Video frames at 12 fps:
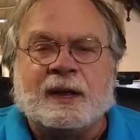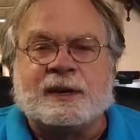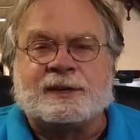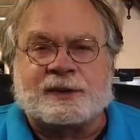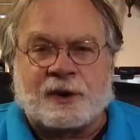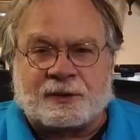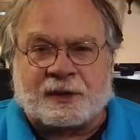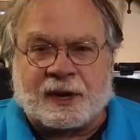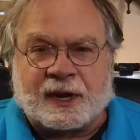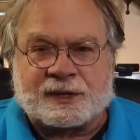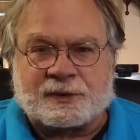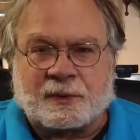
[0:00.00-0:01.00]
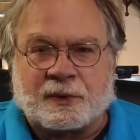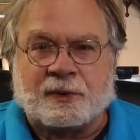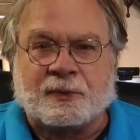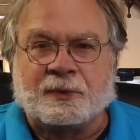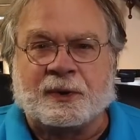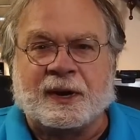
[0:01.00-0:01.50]
and start the next one
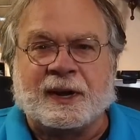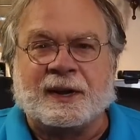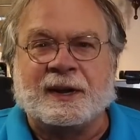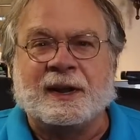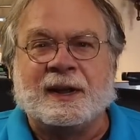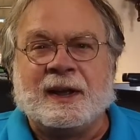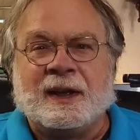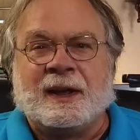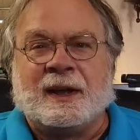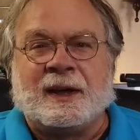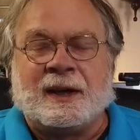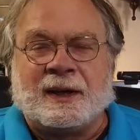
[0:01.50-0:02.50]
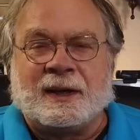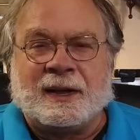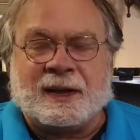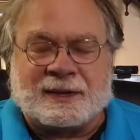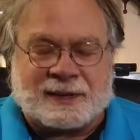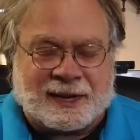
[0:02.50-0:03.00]
over again. Uh,
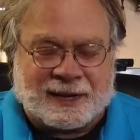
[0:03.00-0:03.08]
it